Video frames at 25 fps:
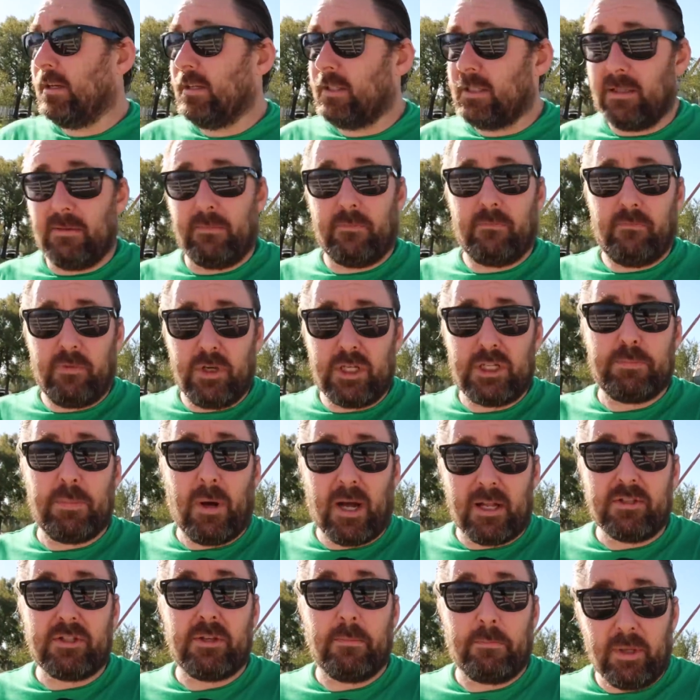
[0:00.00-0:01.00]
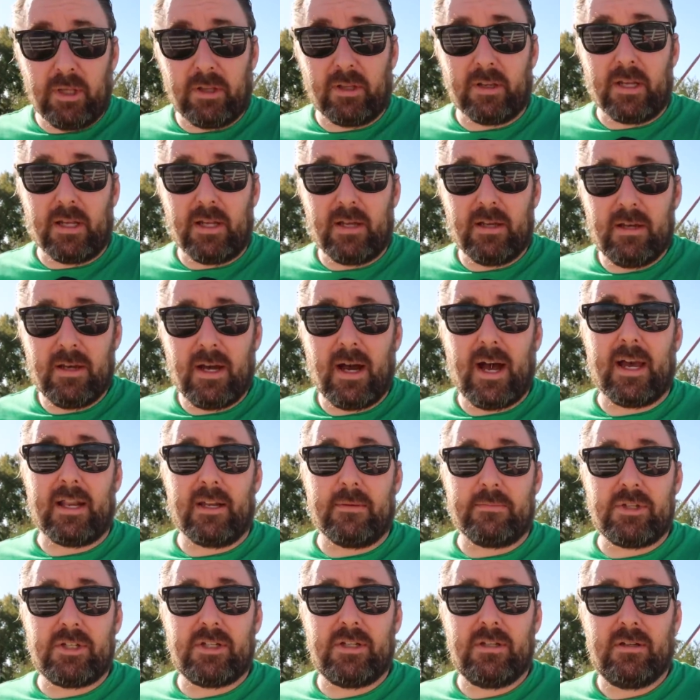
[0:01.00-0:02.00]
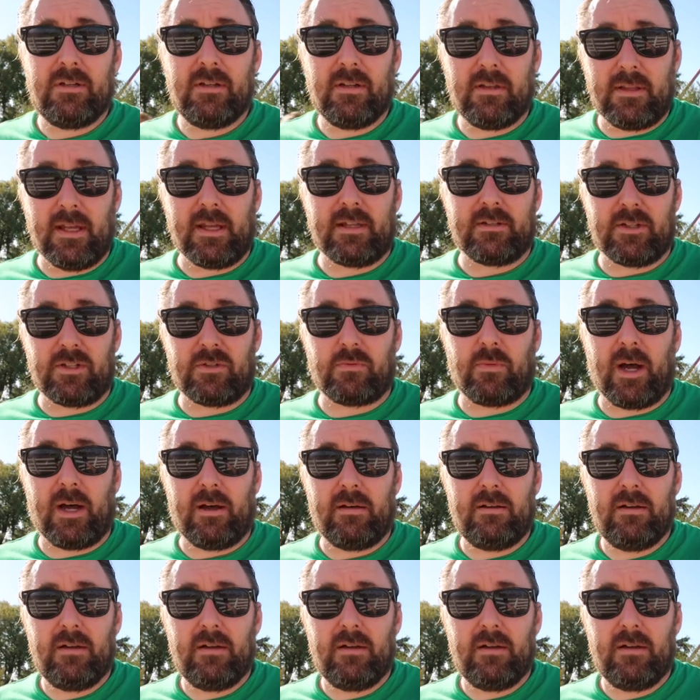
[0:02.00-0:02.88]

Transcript: some responsibility items, things as well.